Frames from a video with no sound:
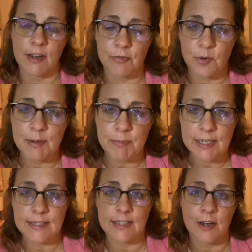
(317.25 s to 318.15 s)
a free
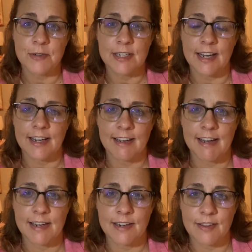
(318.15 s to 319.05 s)
PTO day,
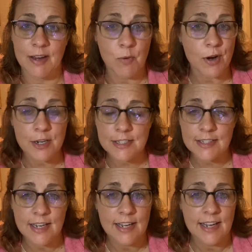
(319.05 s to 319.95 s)
and that works.